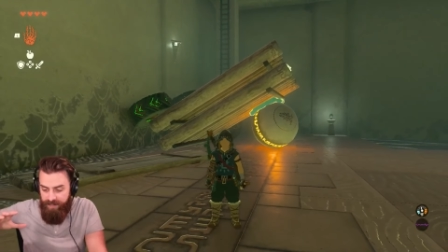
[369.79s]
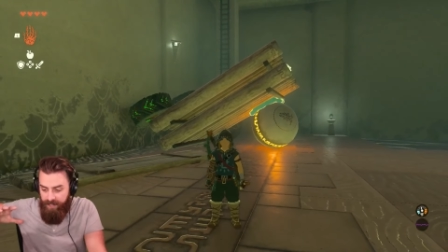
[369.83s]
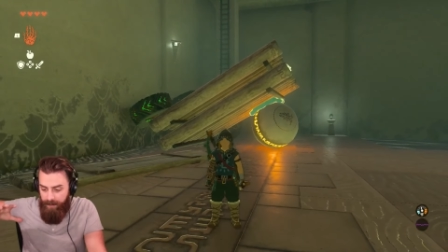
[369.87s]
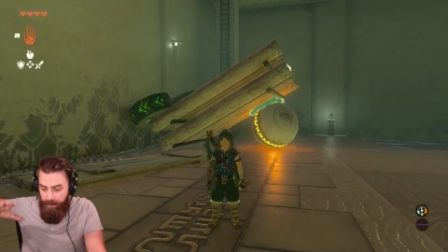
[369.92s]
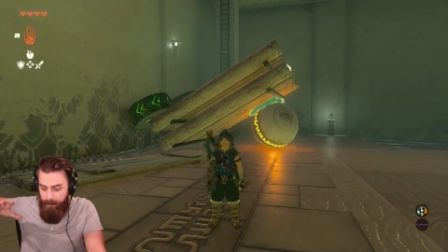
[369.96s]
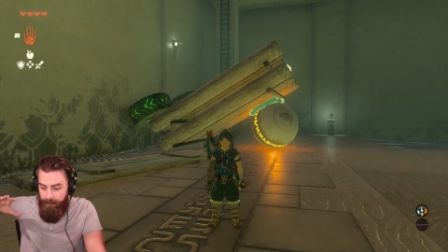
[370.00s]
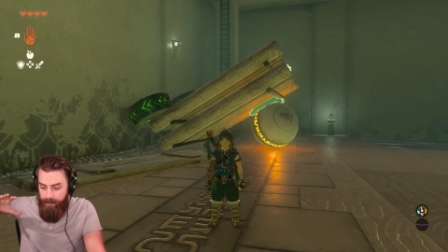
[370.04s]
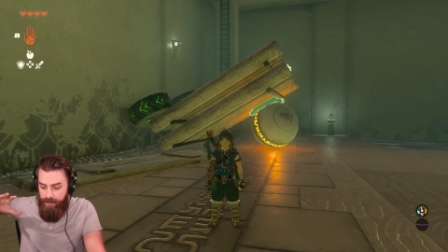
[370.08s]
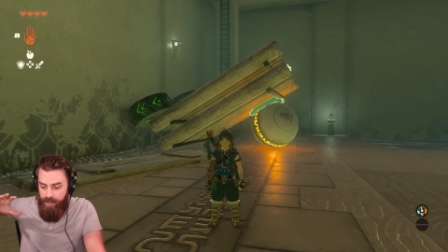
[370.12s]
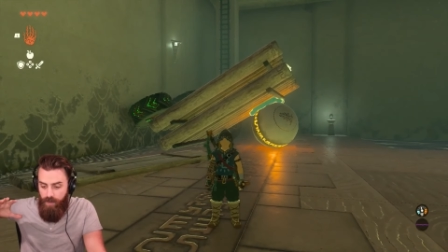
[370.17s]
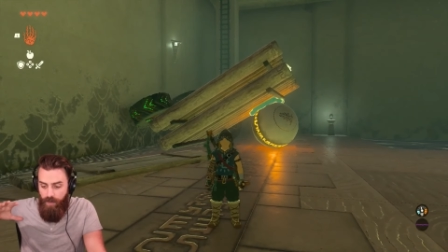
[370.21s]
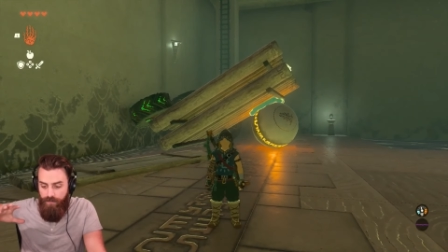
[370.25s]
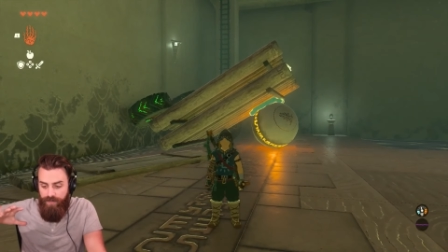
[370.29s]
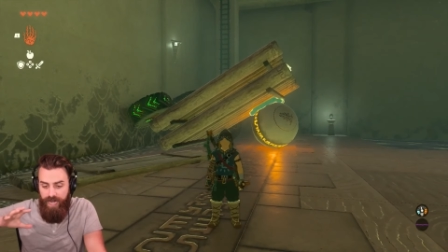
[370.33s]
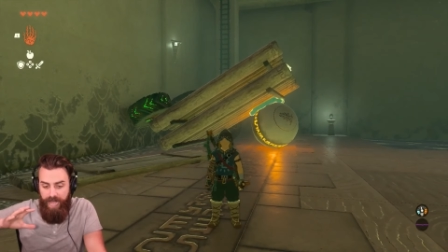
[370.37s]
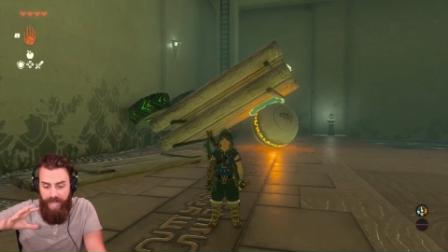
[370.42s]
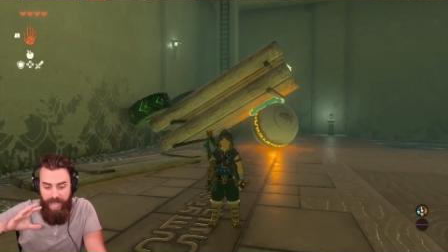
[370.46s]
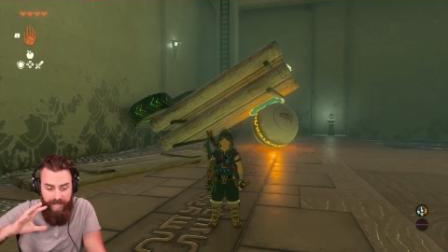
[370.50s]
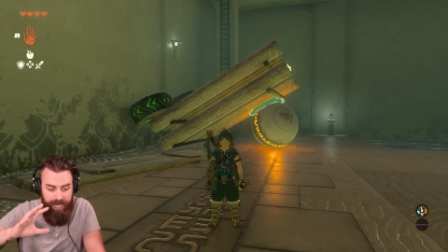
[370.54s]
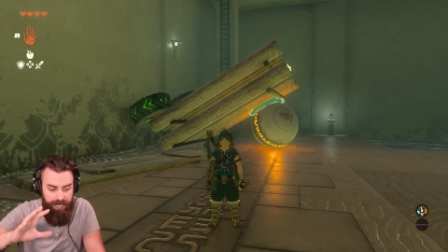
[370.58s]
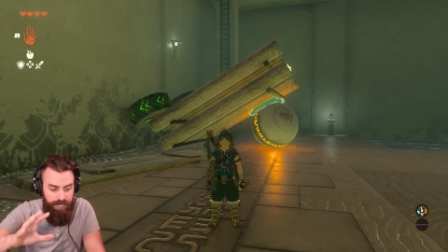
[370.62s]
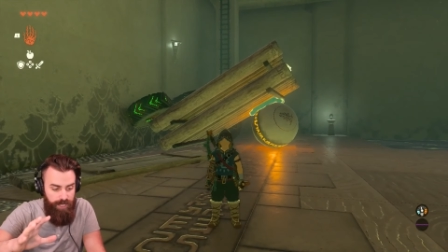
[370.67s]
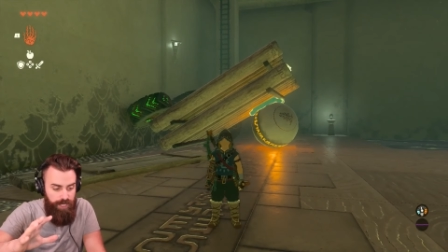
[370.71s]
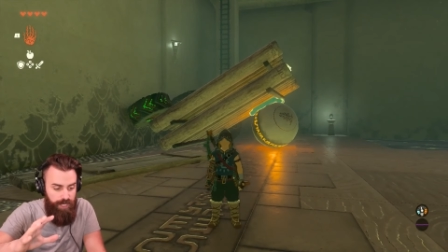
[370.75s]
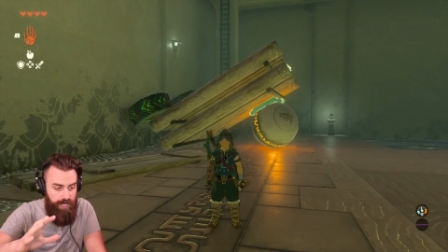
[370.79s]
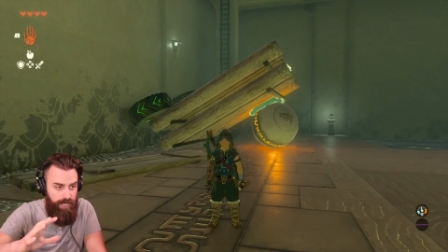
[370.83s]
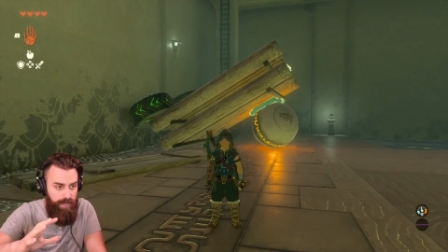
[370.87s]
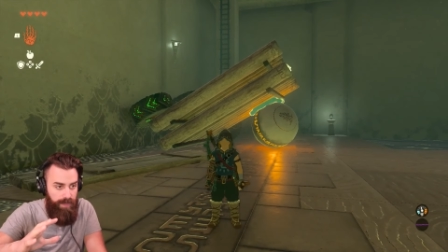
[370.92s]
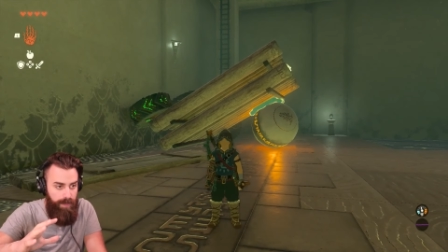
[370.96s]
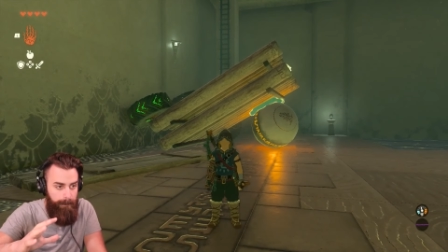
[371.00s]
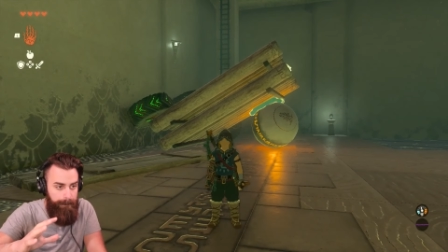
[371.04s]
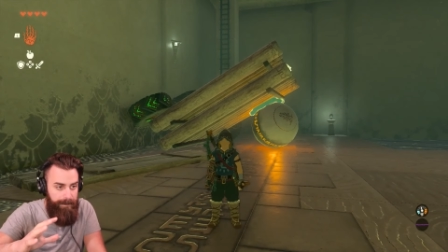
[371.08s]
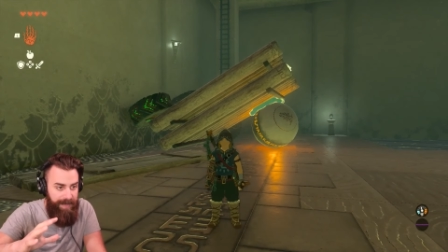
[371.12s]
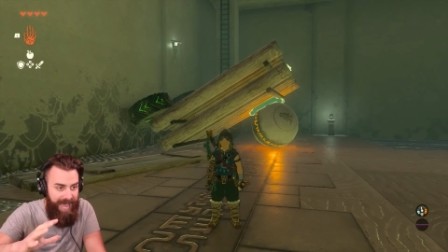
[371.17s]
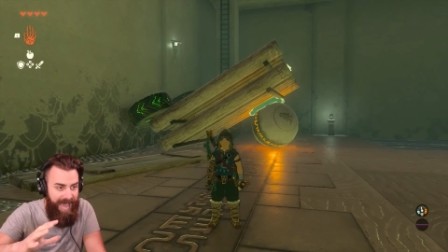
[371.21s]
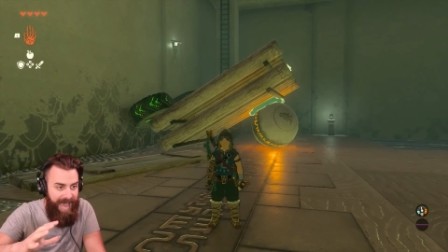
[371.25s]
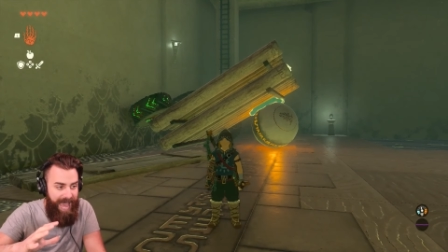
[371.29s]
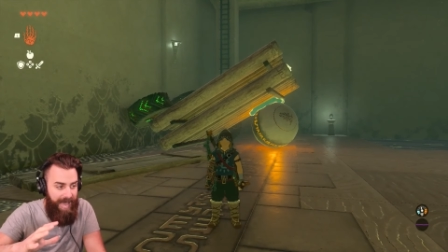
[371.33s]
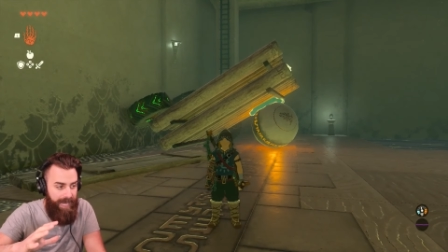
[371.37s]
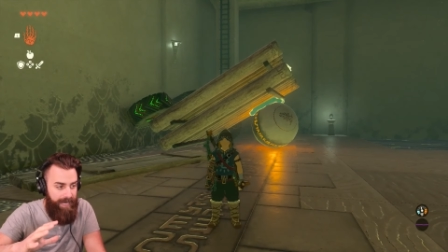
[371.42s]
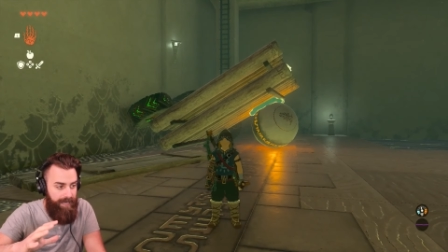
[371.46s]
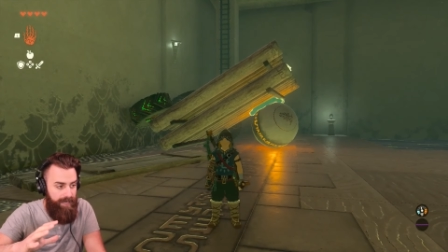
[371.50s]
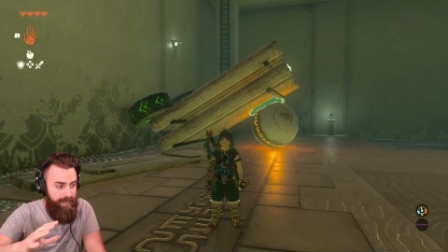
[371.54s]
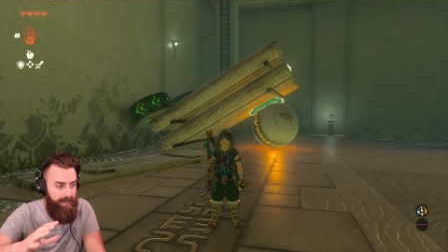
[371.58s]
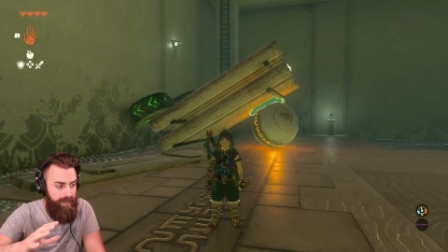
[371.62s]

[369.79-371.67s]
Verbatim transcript: to, you have an engine in the back.